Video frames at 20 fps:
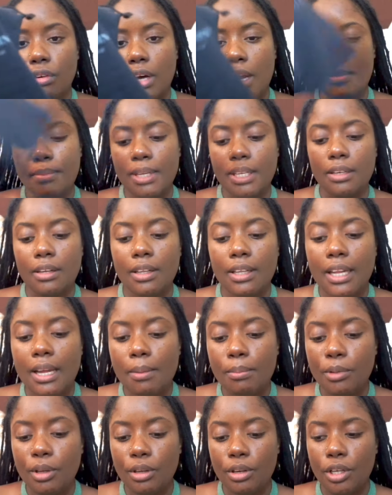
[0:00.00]
I mean, now
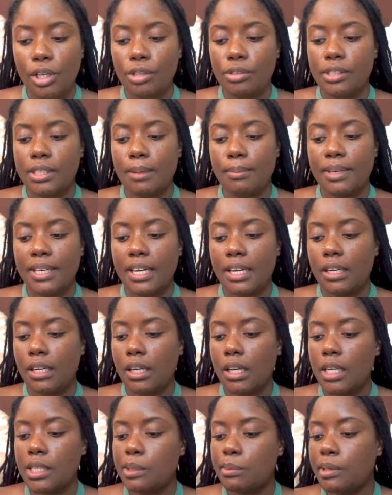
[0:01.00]
I'm gonna use them in any
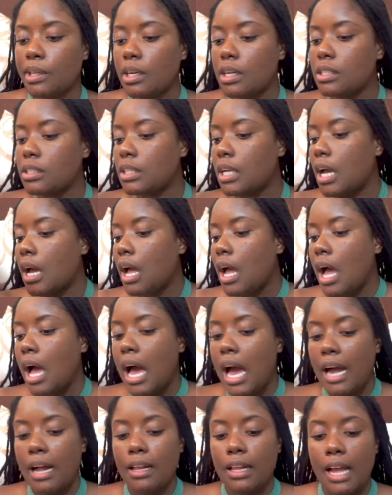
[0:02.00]
case because
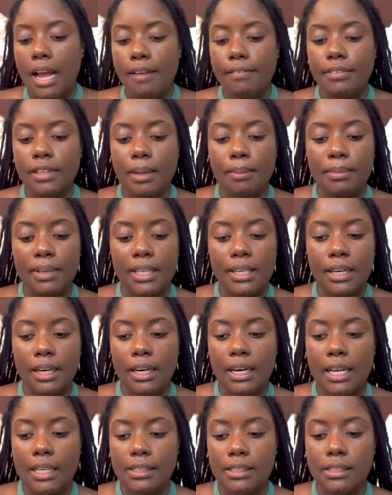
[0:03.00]
I'll have them in
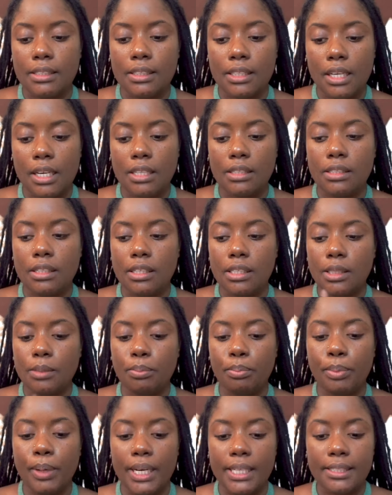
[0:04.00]
glasses cases.
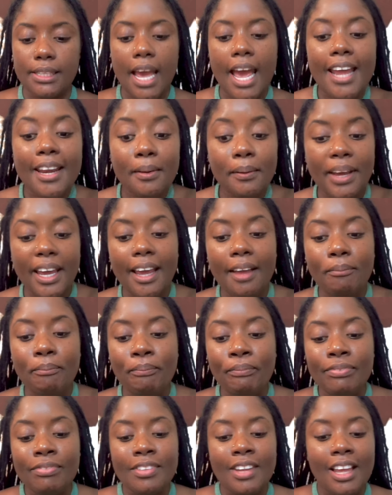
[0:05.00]
But anyway,
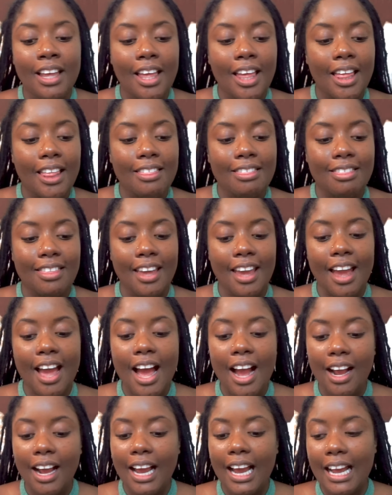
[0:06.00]
they
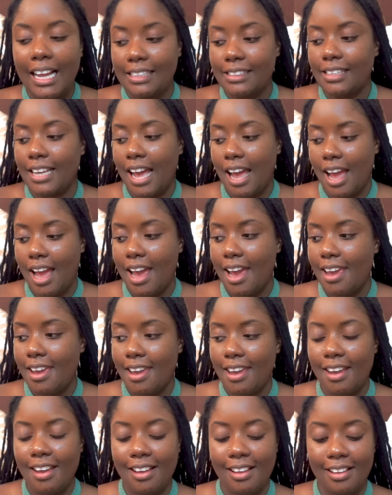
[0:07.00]
are cat
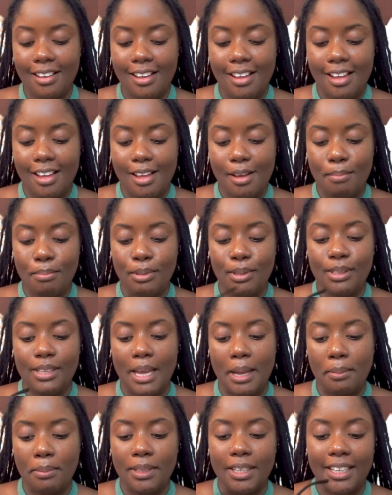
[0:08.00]
eye blue
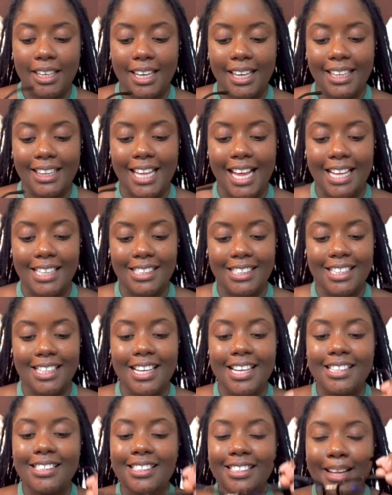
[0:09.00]
light blocking
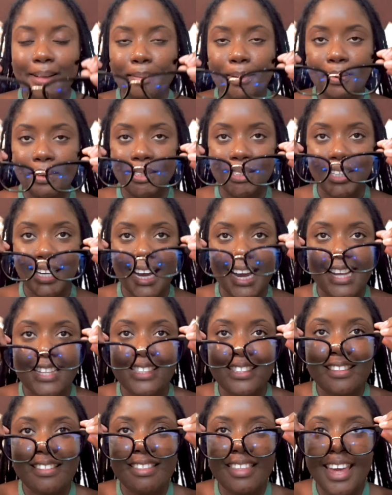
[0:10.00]
glasses. Tell me what you guys
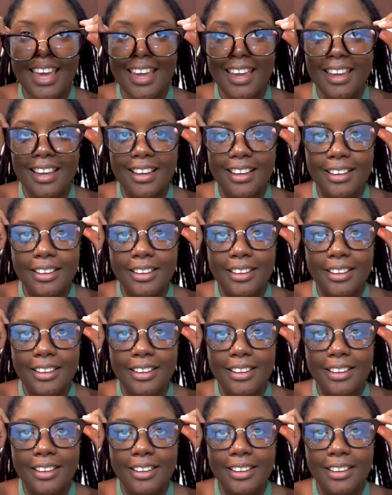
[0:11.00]
think.